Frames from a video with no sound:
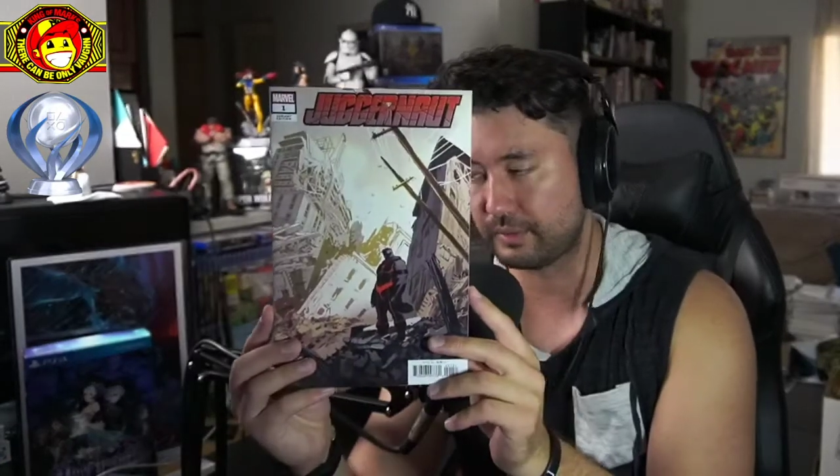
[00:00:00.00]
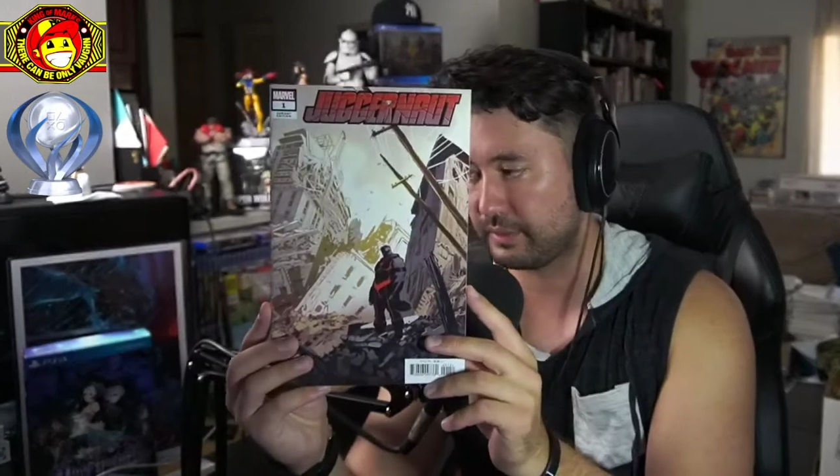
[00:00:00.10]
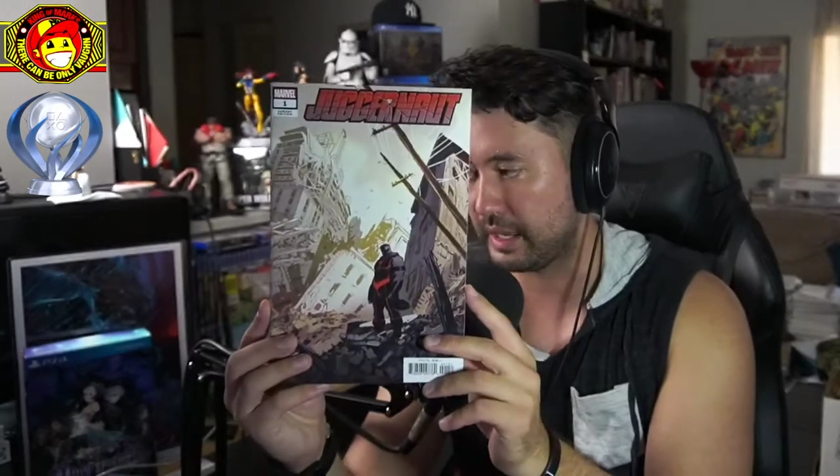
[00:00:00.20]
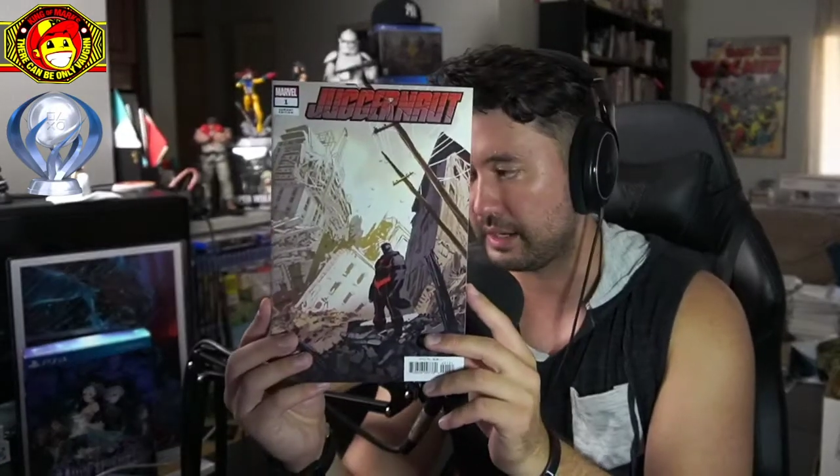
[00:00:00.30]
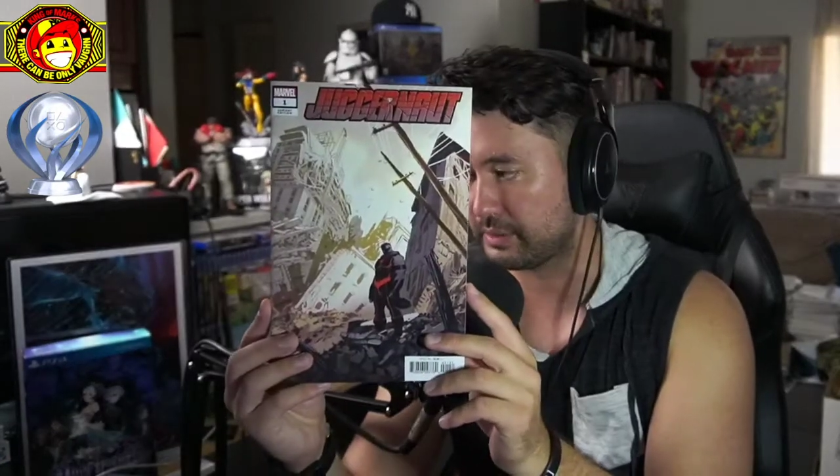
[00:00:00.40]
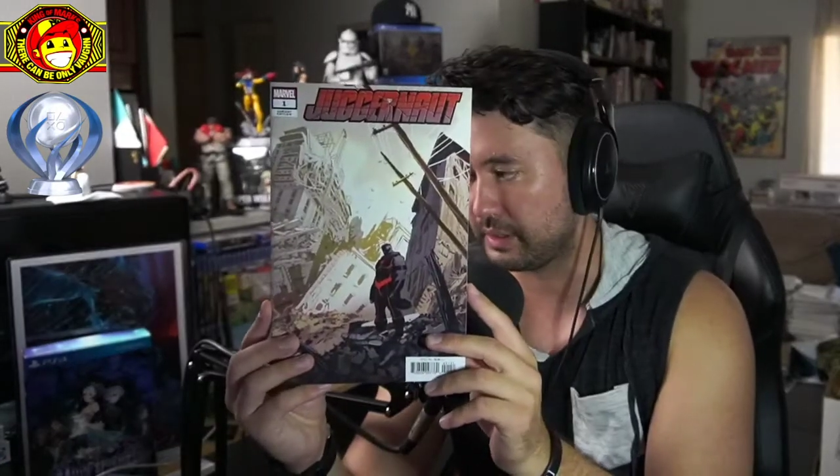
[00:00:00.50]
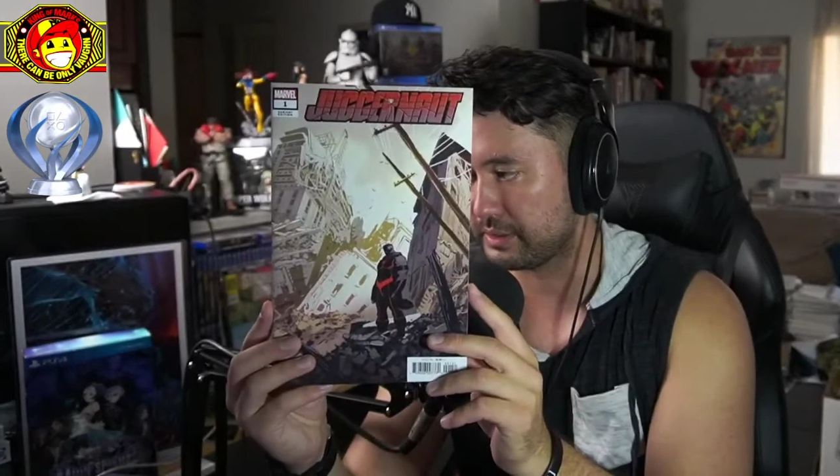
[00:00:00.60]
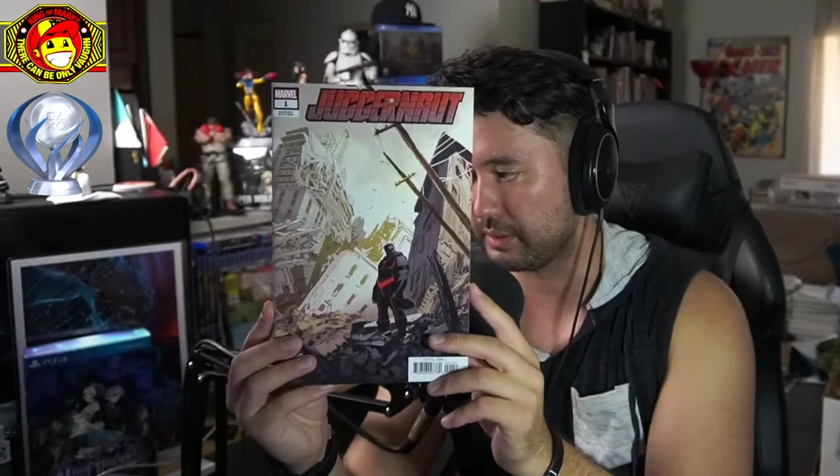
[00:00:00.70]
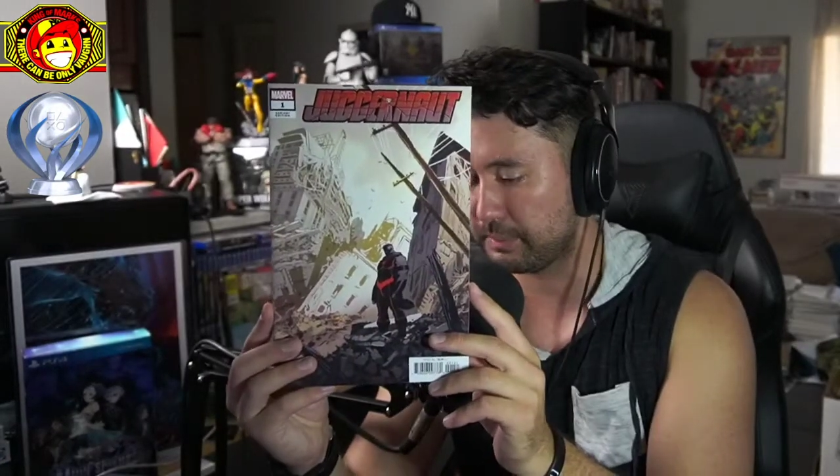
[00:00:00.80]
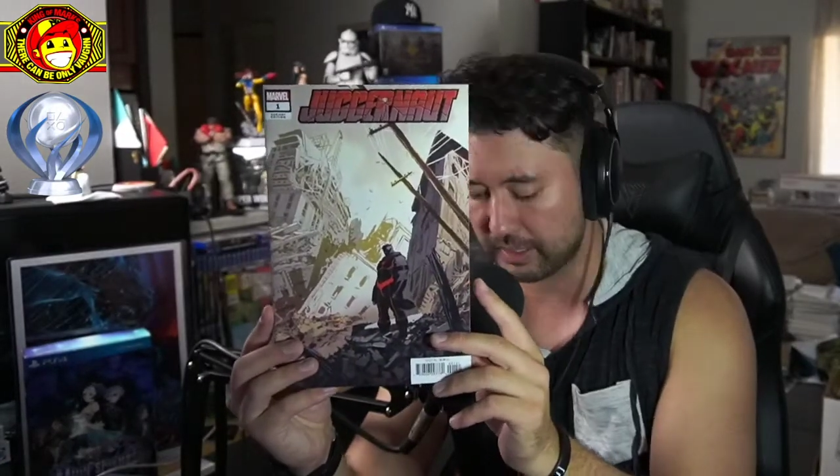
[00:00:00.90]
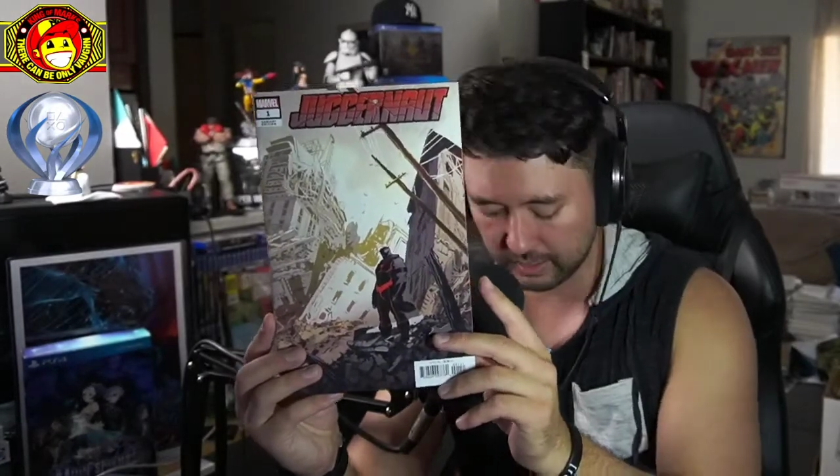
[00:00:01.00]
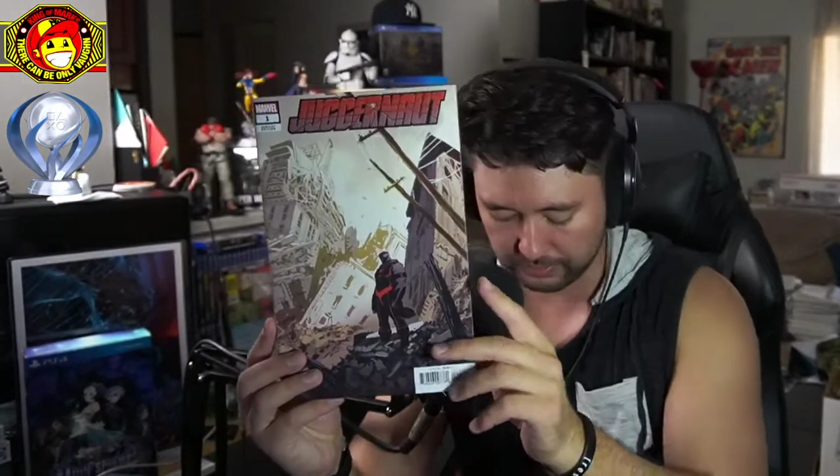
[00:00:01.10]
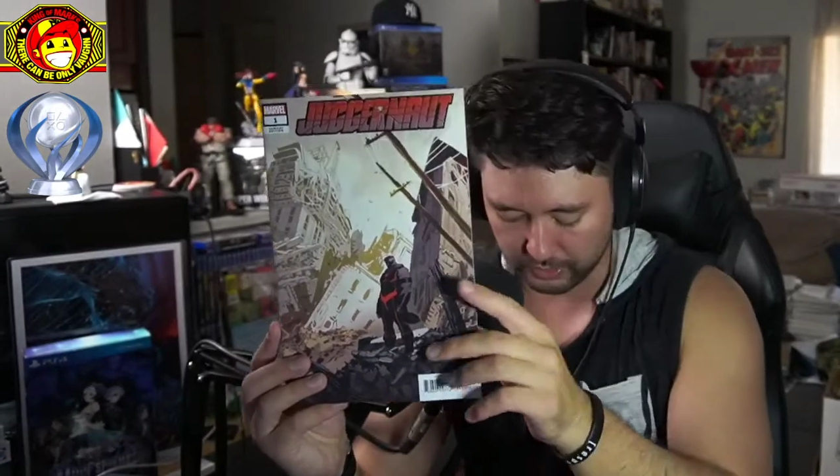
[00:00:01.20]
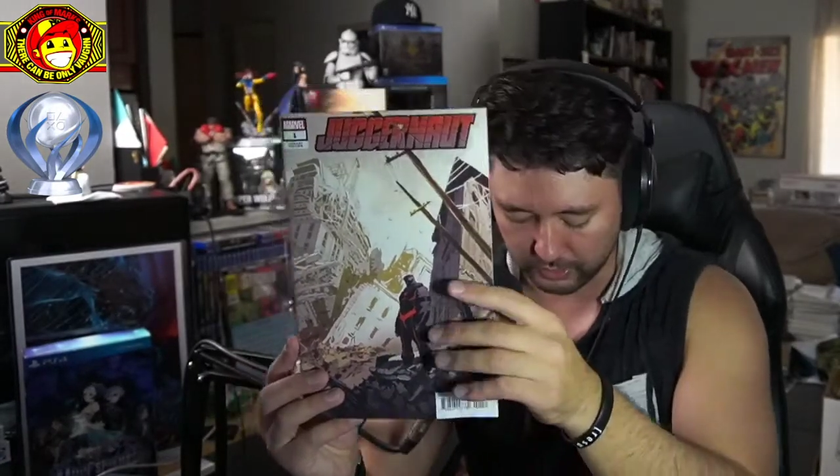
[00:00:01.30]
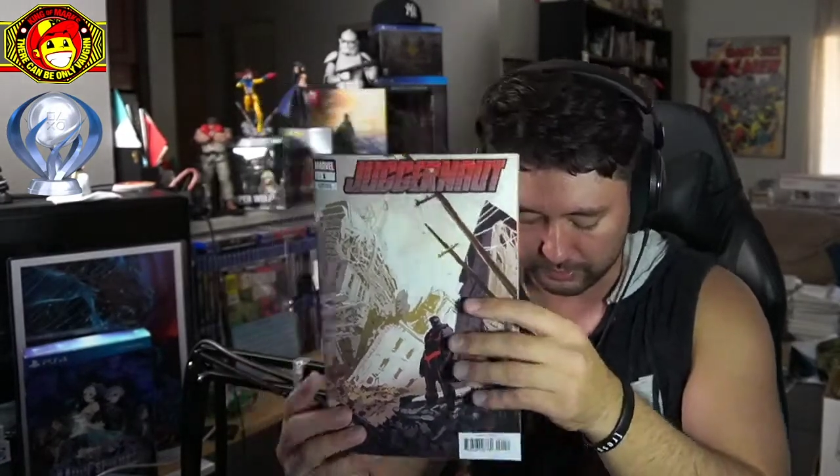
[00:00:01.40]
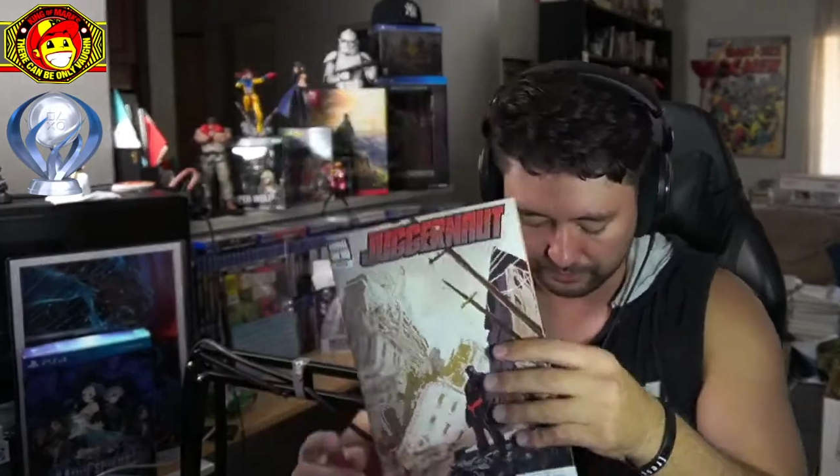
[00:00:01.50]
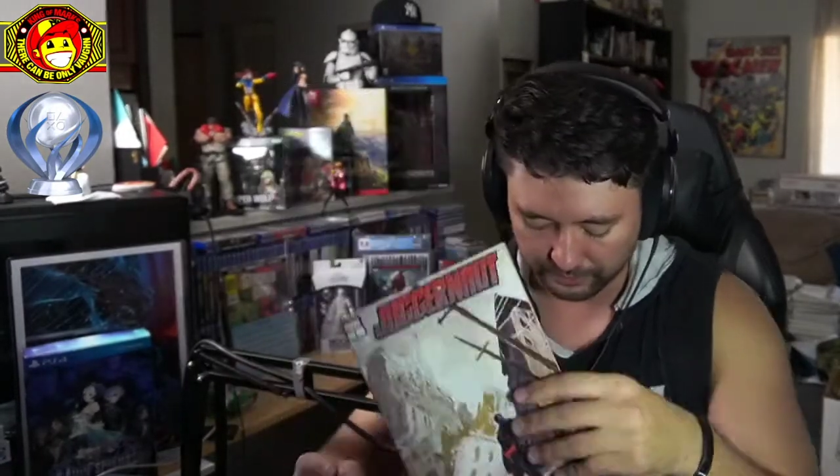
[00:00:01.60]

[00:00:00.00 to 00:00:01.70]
for that as well. So we picked up 2.